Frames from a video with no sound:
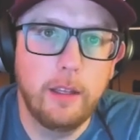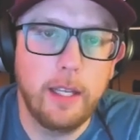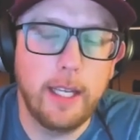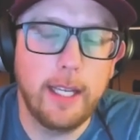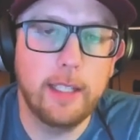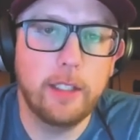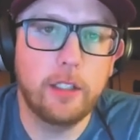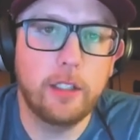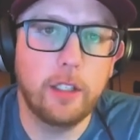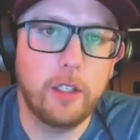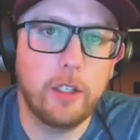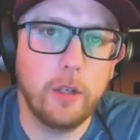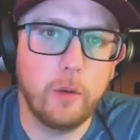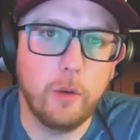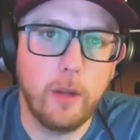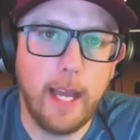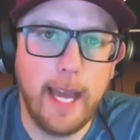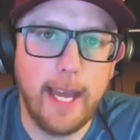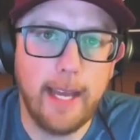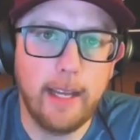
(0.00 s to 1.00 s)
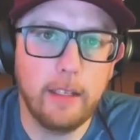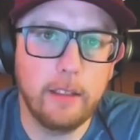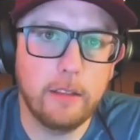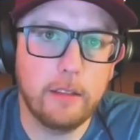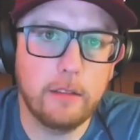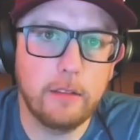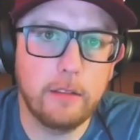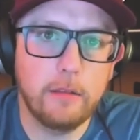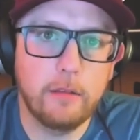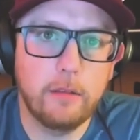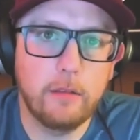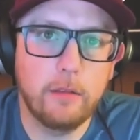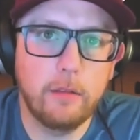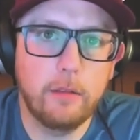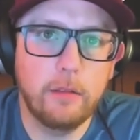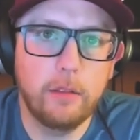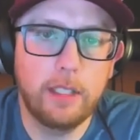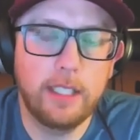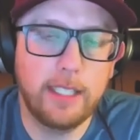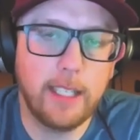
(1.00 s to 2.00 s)
institute has
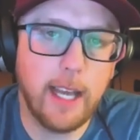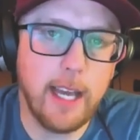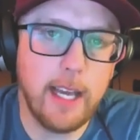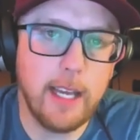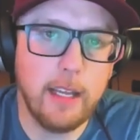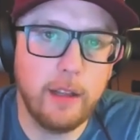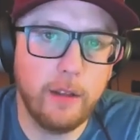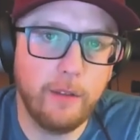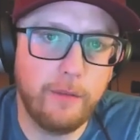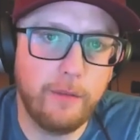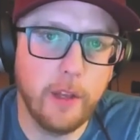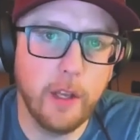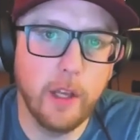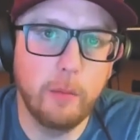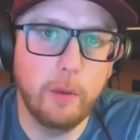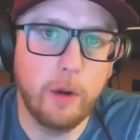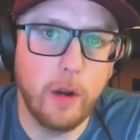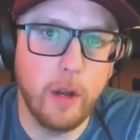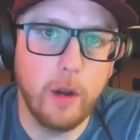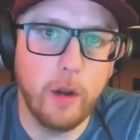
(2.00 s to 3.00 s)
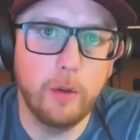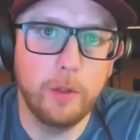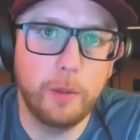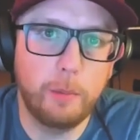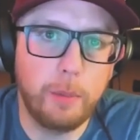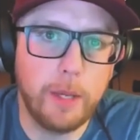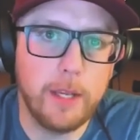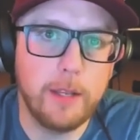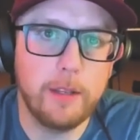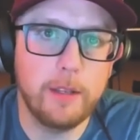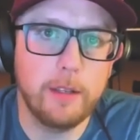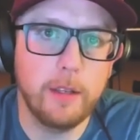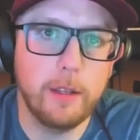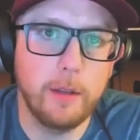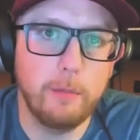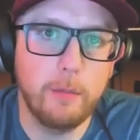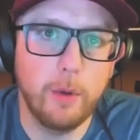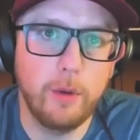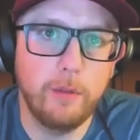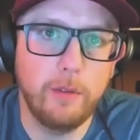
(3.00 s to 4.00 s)
say in the film or owns pieces of
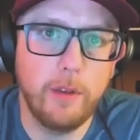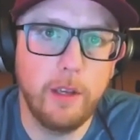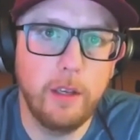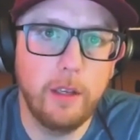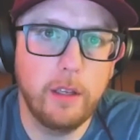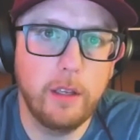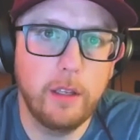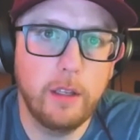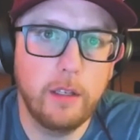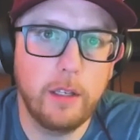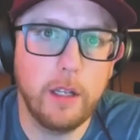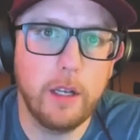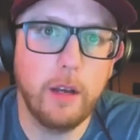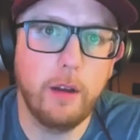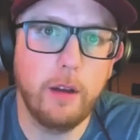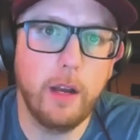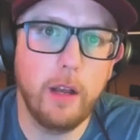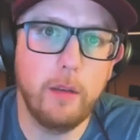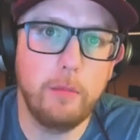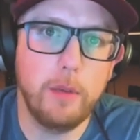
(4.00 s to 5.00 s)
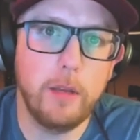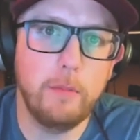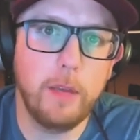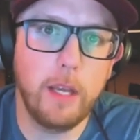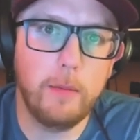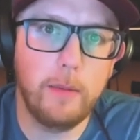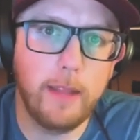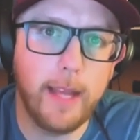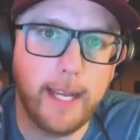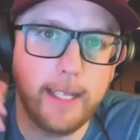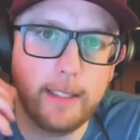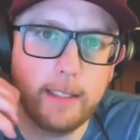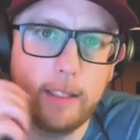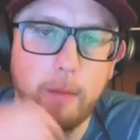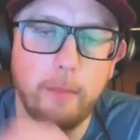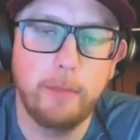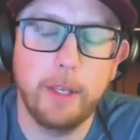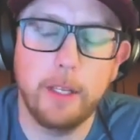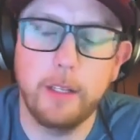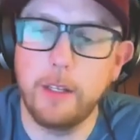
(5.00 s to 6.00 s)
the movie, do you know what I mean? Maybe that's yeah.
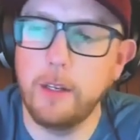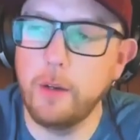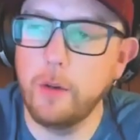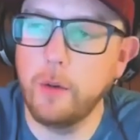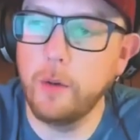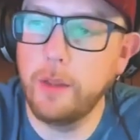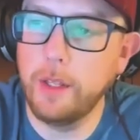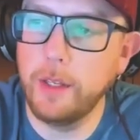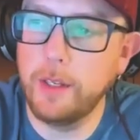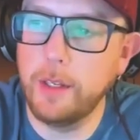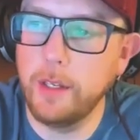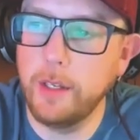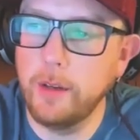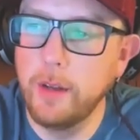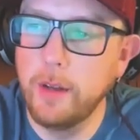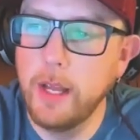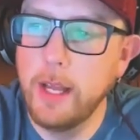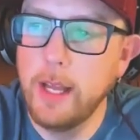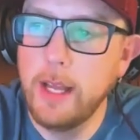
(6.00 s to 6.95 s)
something to do with it too.